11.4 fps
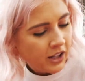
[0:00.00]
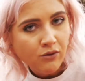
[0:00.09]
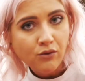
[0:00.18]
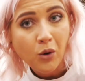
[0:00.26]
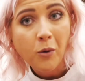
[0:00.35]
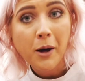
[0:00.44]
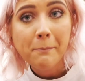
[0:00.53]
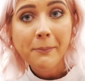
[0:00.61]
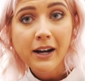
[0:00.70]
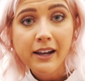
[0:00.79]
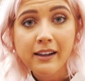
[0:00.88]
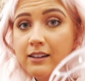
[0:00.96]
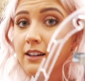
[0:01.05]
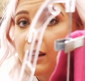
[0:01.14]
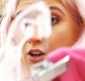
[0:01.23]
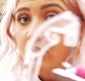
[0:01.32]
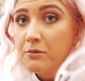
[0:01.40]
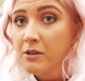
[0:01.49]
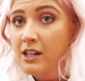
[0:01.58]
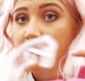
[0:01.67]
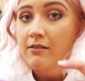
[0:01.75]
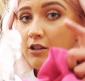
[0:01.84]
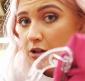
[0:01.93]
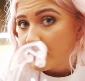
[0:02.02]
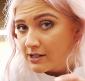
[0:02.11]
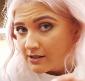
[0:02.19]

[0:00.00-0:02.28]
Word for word: looking for one, but it could be could be